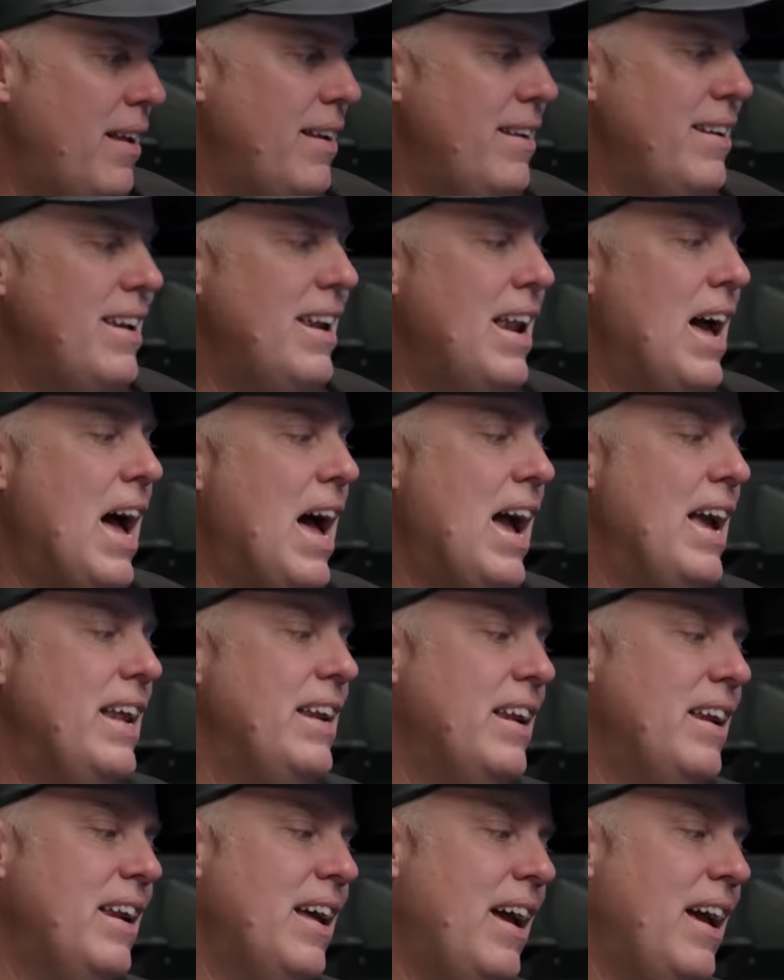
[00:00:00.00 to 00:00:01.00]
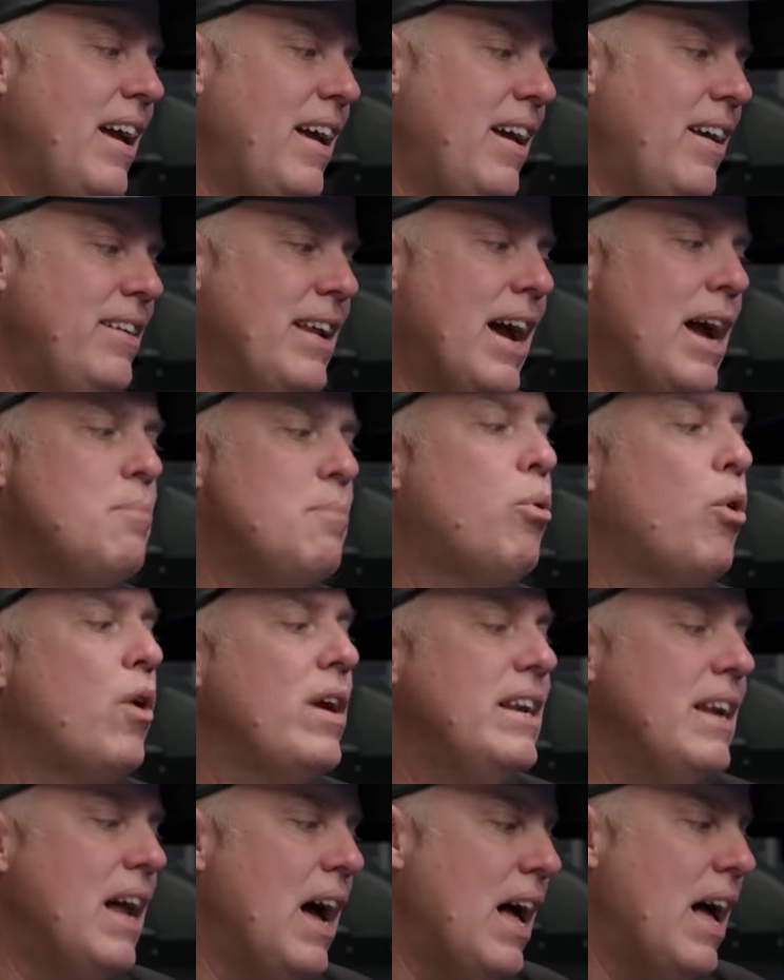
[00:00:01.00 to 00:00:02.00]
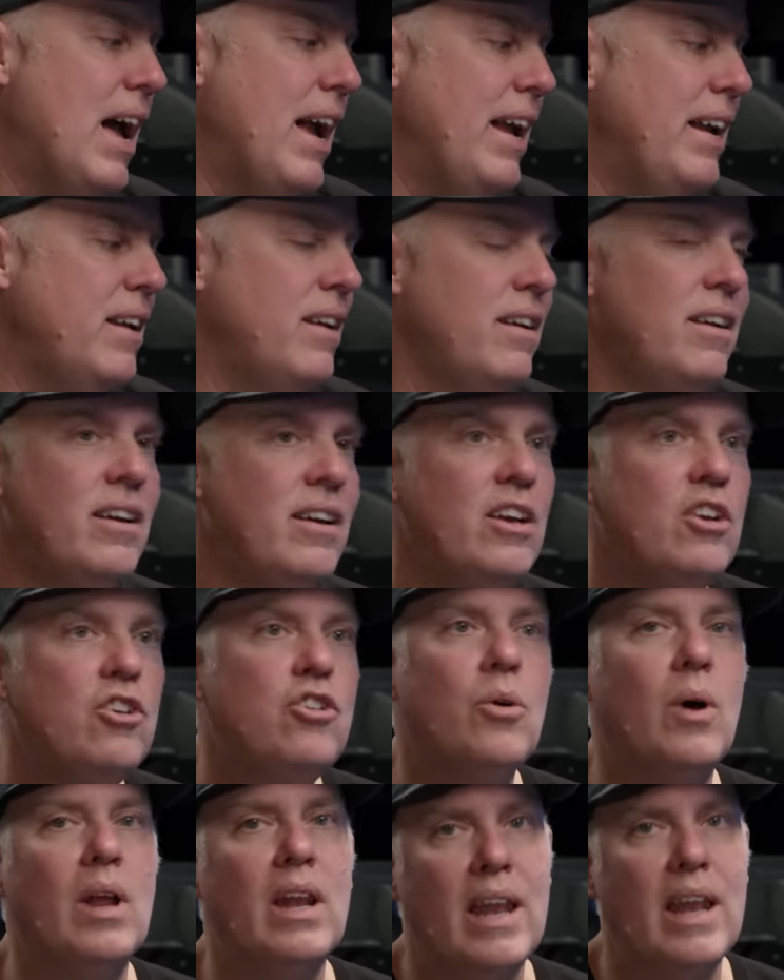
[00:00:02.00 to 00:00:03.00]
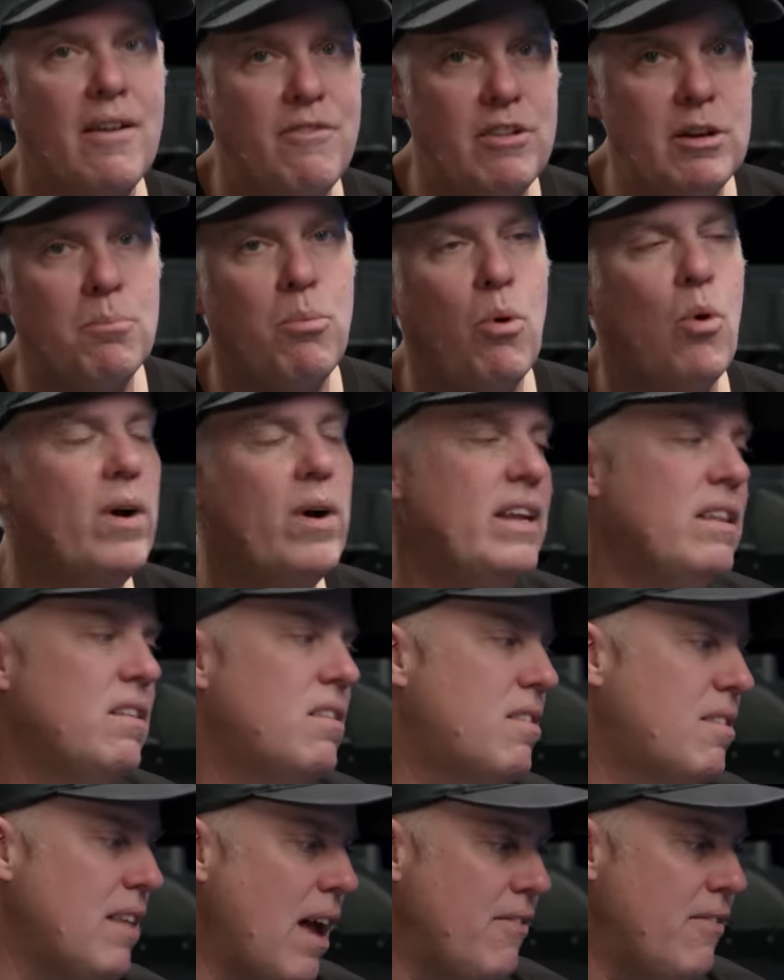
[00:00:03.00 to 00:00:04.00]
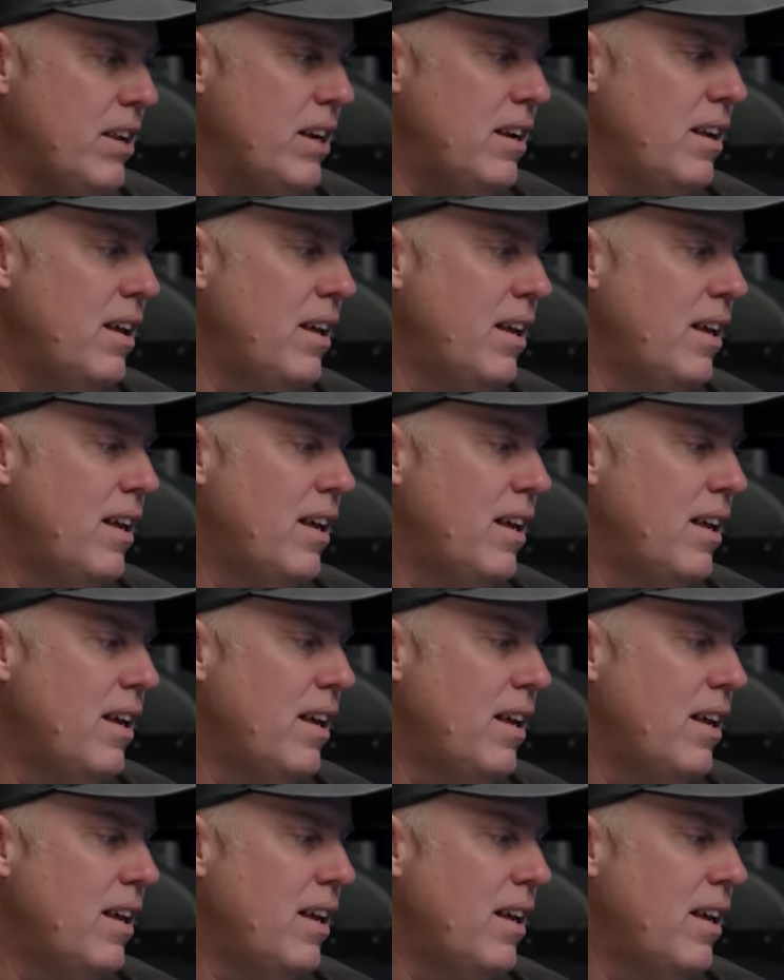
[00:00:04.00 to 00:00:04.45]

9.9 9 9 oh, yeah. to 11.7.